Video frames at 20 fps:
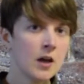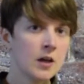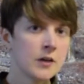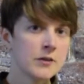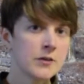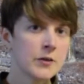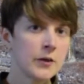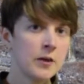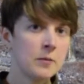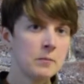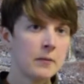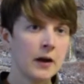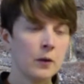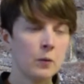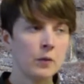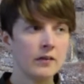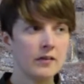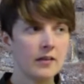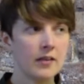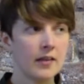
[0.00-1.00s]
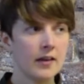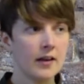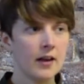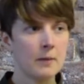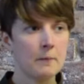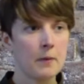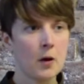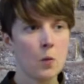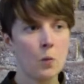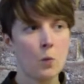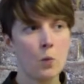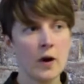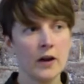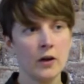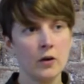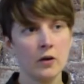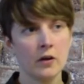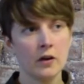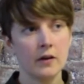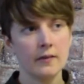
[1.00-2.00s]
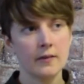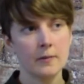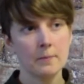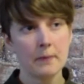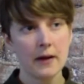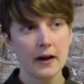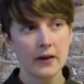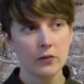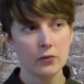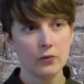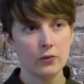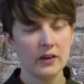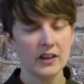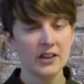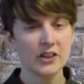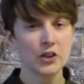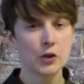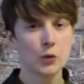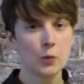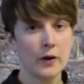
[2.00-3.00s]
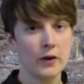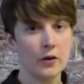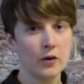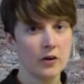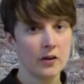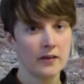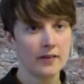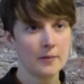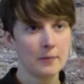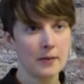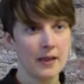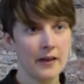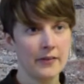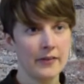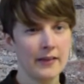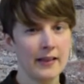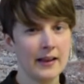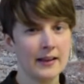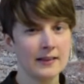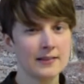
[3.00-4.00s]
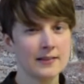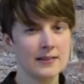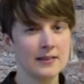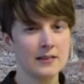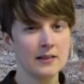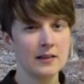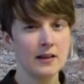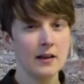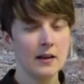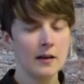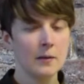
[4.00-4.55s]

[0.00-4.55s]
So you might want to think about when you're going to buy the fish, when you're going to plan the lesson,